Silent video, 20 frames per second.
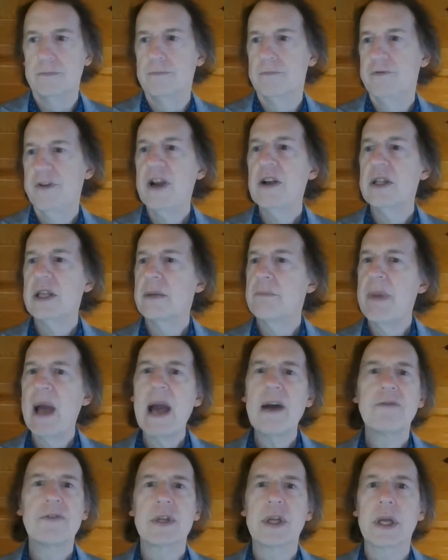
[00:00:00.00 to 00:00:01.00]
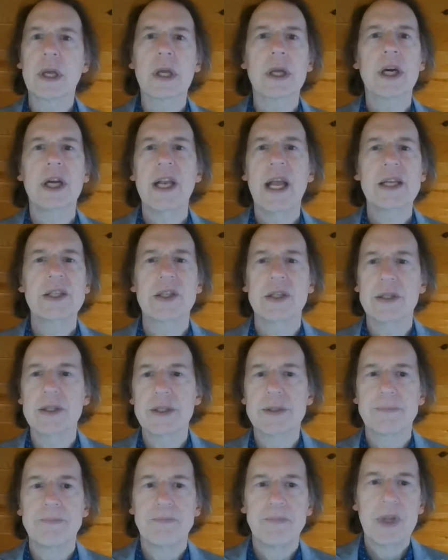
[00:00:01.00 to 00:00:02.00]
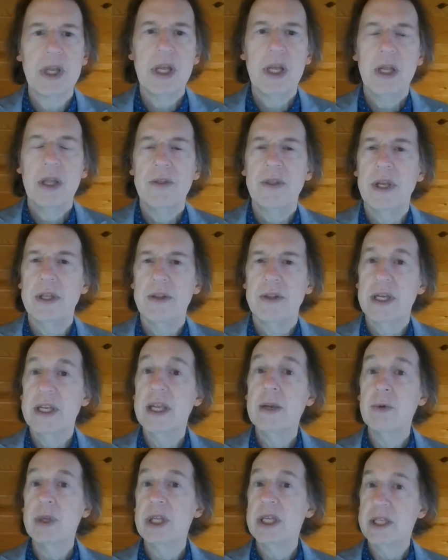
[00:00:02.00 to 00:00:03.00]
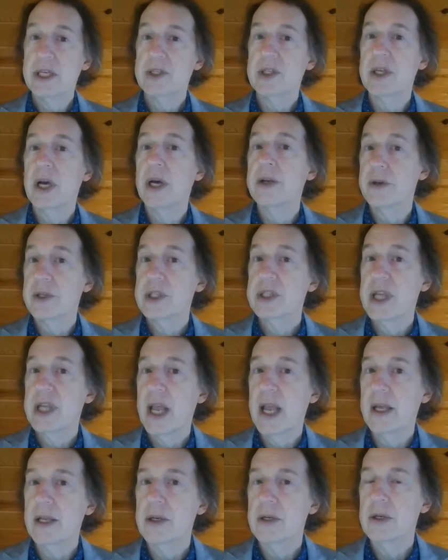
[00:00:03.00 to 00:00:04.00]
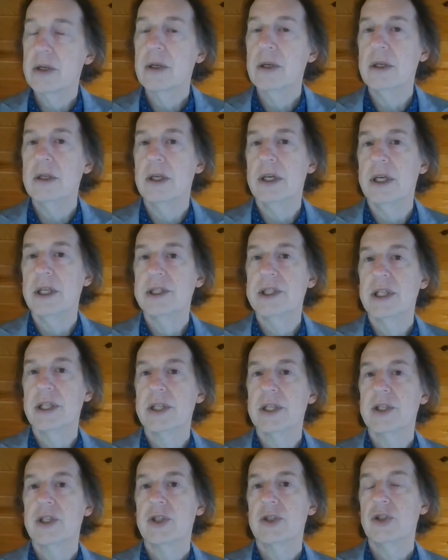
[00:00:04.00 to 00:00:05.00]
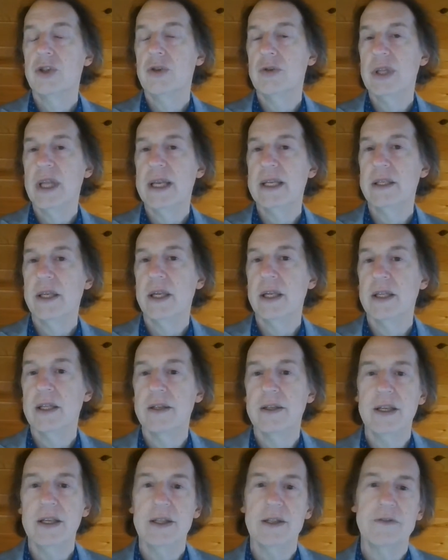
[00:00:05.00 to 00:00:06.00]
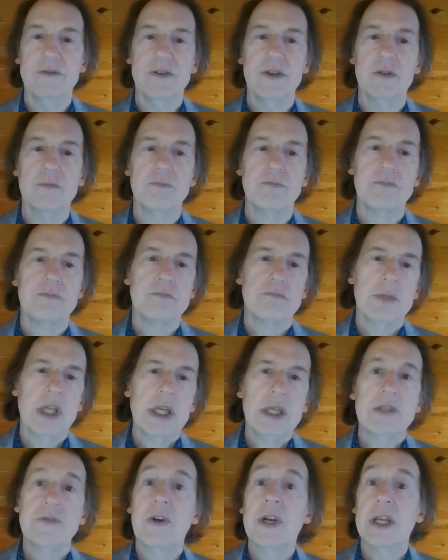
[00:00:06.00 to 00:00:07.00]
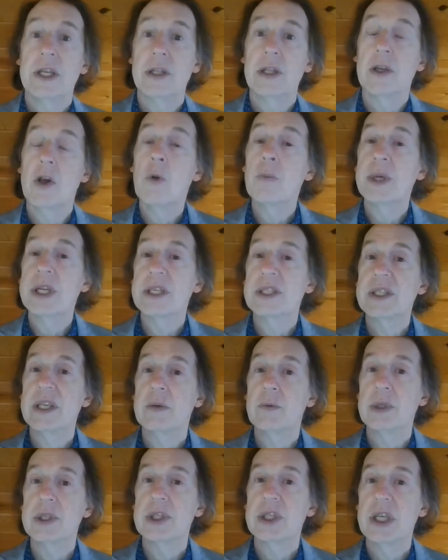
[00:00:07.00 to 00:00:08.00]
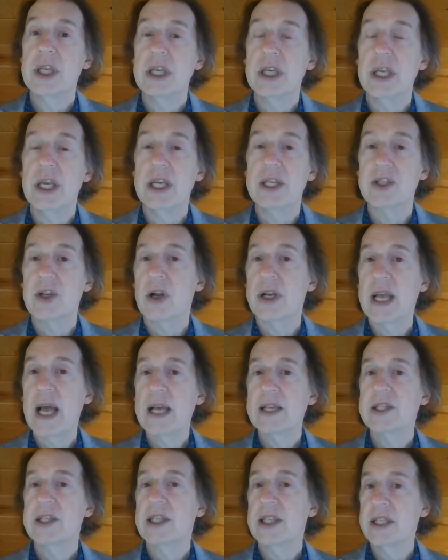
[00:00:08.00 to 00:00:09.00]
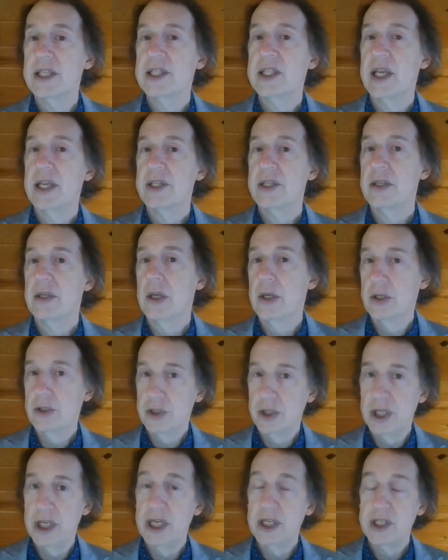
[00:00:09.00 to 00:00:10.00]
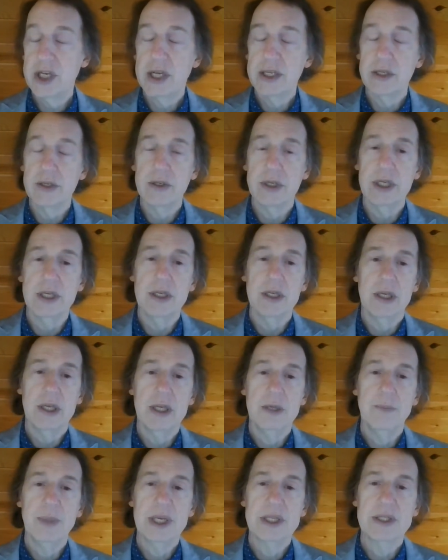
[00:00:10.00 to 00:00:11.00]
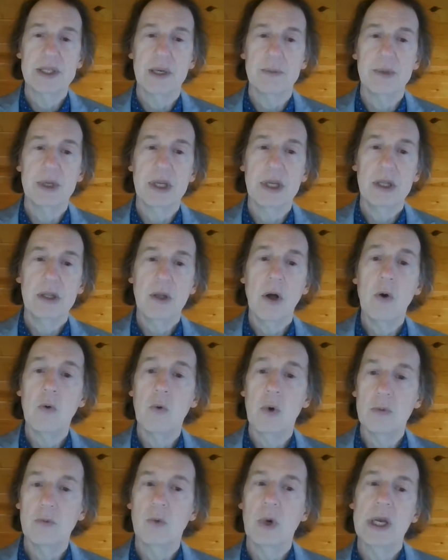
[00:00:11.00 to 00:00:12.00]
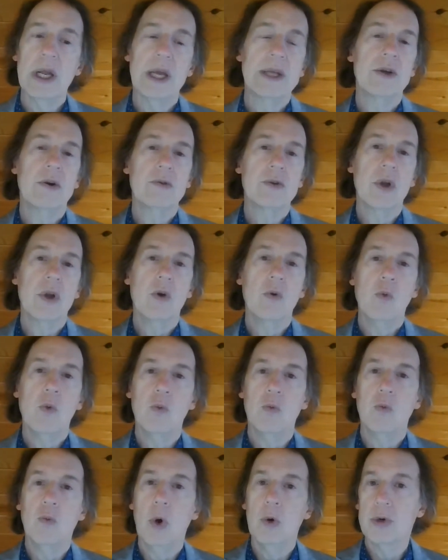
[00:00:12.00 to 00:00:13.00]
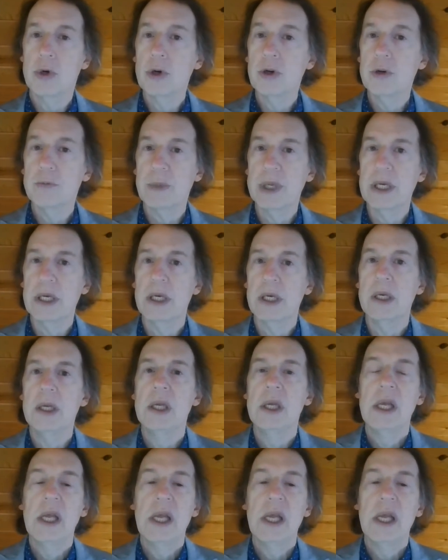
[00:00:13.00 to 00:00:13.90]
fairly baffling connections that he really doesn't understand until it's too late in the film. It's funny, in the opening sequence, he sarcastically says to the hitchhiker he picks up, "Oh, what I don't know won't hurt me, huh?"